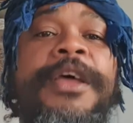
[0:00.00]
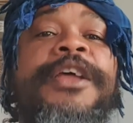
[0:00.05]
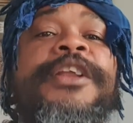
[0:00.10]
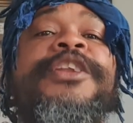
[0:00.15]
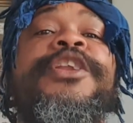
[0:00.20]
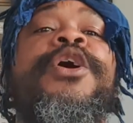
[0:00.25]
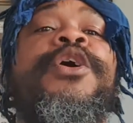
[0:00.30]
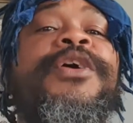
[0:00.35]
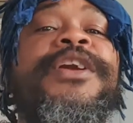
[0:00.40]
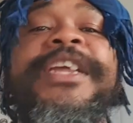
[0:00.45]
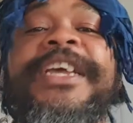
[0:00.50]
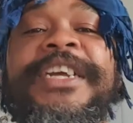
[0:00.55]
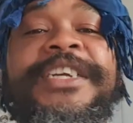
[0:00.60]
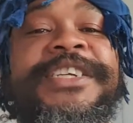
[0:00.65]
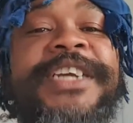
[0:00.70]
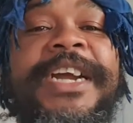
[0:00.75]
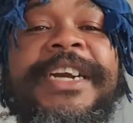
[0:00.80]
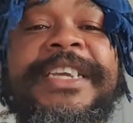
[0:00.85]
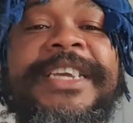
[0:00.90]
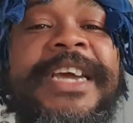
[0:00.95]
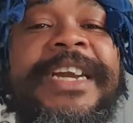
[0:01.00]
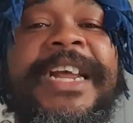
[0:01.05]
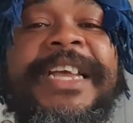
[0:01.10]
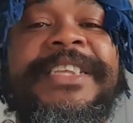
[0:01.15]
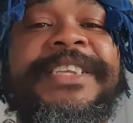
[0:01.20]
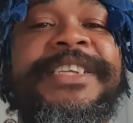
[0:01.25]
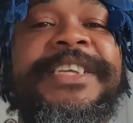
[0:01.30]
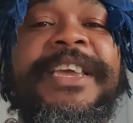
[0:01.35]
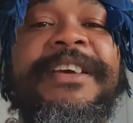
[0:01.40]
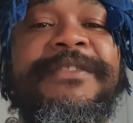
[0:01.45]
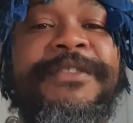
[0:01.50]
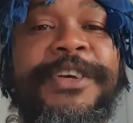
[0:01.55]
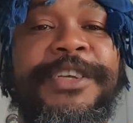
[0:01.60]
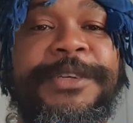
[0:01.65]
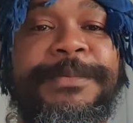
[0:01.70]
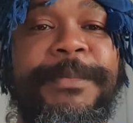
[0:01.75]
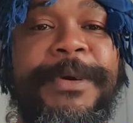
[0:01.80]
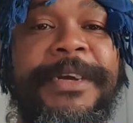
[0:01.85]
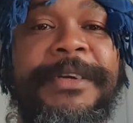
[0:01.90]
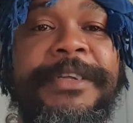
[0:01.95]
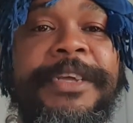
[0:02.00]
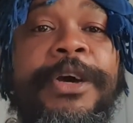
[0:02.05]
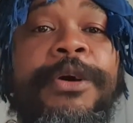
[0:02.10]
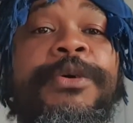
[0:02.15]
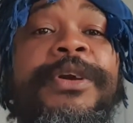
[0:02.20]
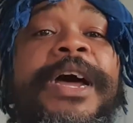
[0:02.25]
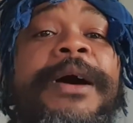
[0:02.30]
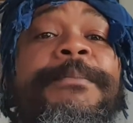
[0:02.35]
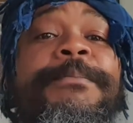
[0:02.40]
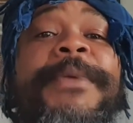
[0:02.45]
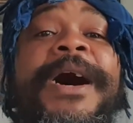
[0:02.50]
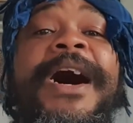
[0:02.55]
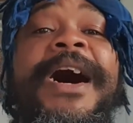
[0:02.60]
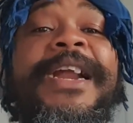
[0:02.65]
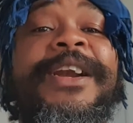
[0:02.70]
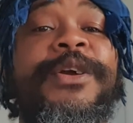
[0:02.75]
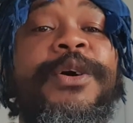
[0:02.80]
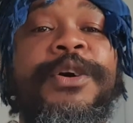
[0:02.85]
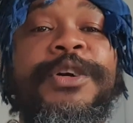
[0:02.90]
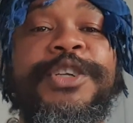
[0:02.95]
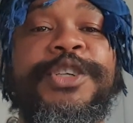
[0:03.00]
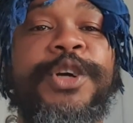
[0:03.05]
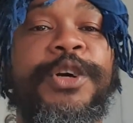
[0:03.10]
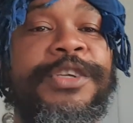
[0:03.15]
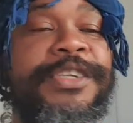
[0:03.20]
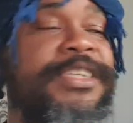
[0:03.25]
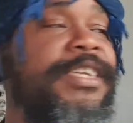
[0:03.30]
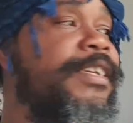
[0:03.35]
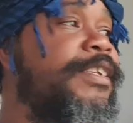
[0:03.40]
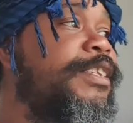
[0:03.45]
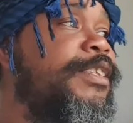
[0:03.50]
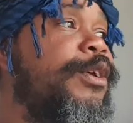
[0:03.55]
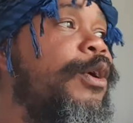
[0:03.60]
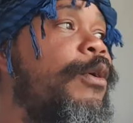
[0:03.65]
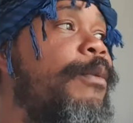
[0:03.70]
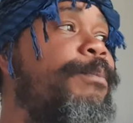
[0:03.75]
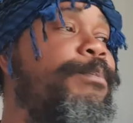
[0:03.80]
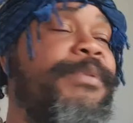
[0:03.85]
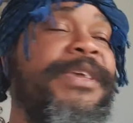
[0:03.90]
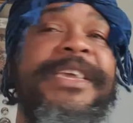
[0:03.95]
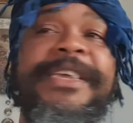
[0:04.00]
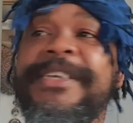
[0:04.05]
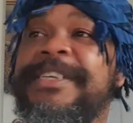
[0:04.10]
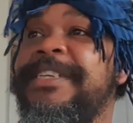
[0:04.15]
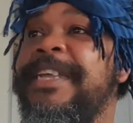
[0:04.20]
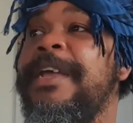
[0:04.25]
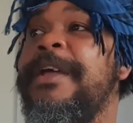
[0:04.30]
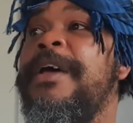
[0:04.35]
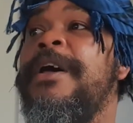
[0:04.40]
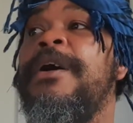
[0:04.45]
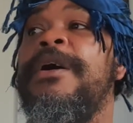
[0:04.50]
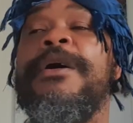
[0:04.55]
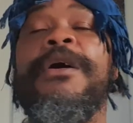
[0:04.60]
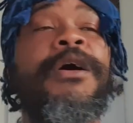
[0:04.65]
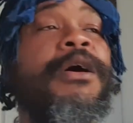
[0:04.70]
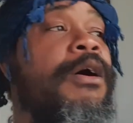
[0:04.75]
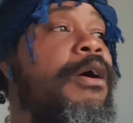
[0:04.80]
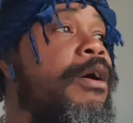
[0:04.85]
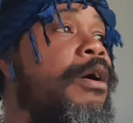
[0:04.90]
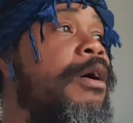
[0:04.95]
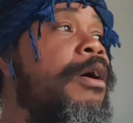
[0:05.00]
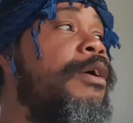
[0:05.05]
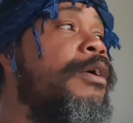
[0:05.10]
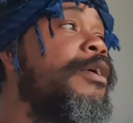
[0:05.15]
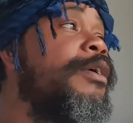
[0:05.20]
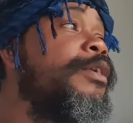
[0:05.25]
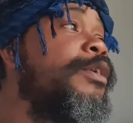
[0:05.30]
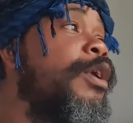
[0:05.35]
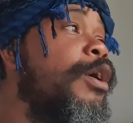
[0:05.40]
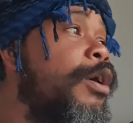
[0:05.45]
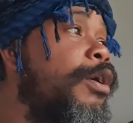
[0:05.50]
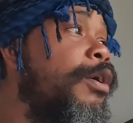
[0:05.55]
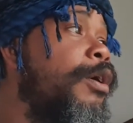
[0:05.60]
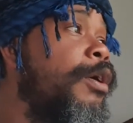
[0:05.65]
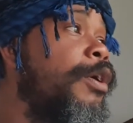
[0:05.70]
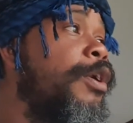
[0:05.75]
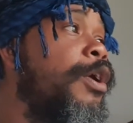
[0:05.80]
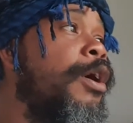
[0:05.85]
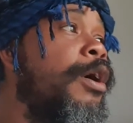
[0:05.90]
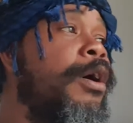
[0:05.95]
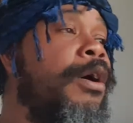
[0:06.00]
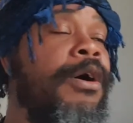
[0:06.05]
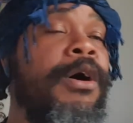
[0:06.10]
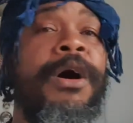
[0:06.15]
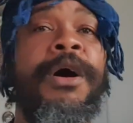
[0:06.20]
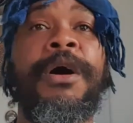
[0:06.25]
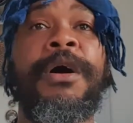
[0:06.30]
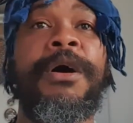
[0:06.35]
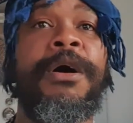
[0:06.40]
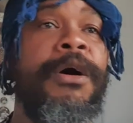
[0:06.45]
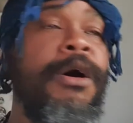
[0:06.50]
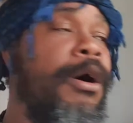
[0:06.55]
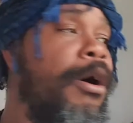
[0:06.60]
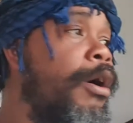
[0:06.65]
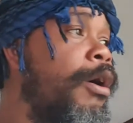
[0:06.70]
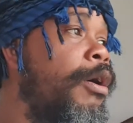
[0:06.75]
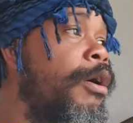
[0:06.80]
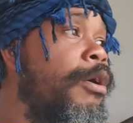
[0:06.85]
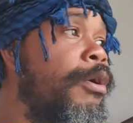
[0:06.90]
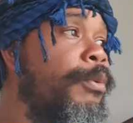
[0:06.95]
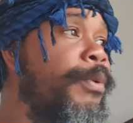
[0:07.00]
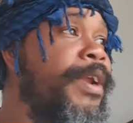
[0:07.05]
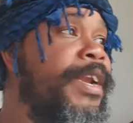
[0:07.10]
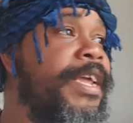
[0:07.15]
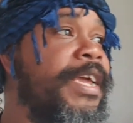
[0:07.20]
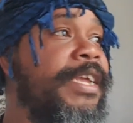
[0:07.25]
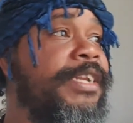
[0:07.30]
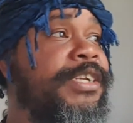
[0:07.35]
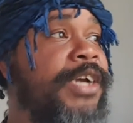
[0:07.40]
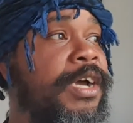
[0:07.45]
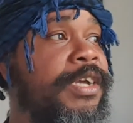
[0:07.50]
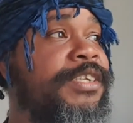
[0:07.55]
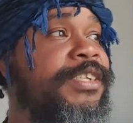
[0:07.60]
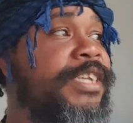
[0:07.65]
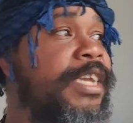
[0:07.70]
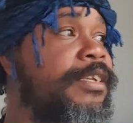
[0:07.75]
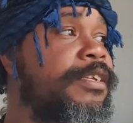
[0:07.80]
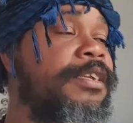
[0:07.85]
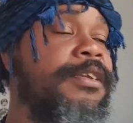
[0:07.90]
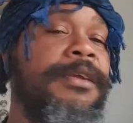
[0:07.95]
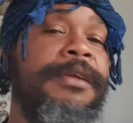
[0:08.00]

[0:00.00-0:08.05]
No nation cannot save us, man. You could have ball no justice, no peace. Oh, no, no, oh, oh, we need justice.